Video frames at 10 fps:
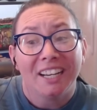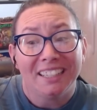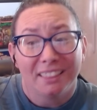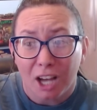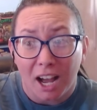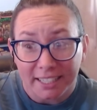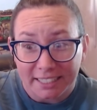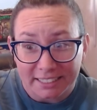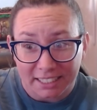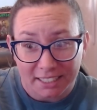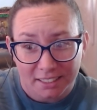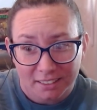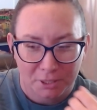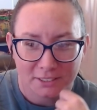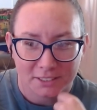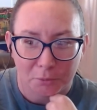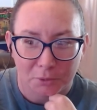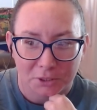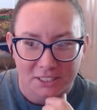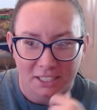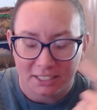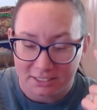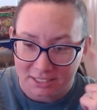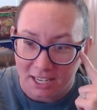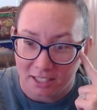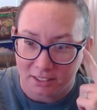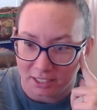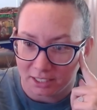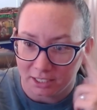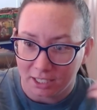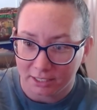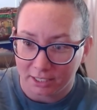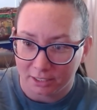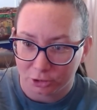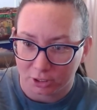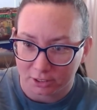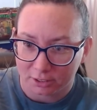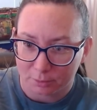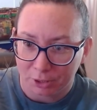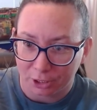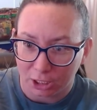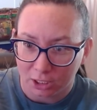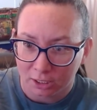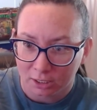he thought he did, because he was in his head thinking, I can't trick this mirror.